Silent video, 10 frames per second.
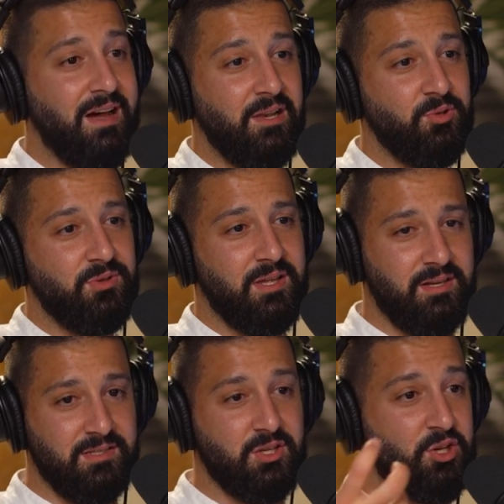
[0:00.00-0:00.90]
value
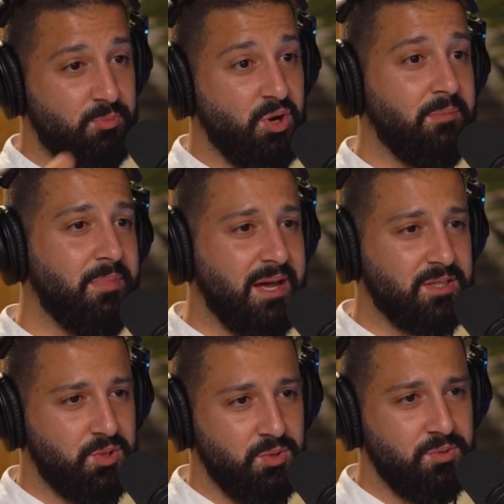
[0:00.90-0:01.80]
that it's going to bring
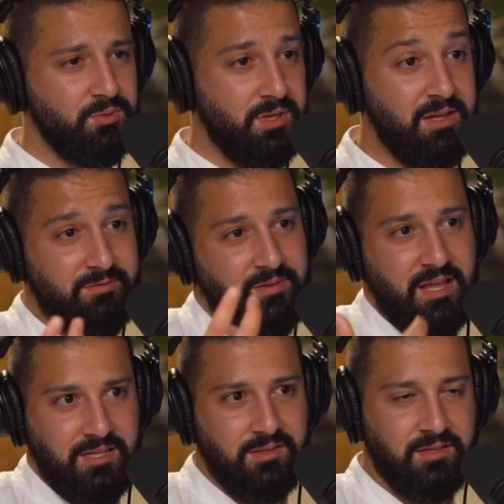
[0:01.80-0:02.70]
back to you,
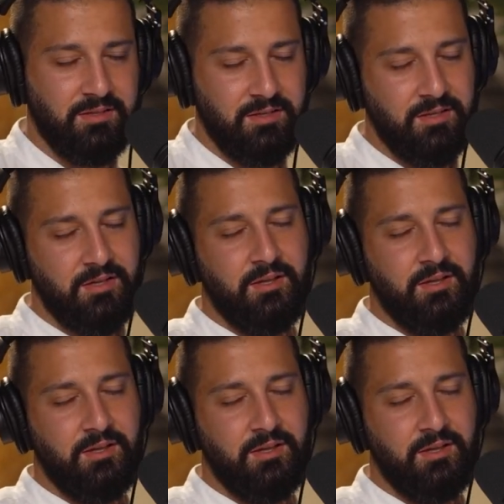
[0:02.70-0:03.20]
if anything,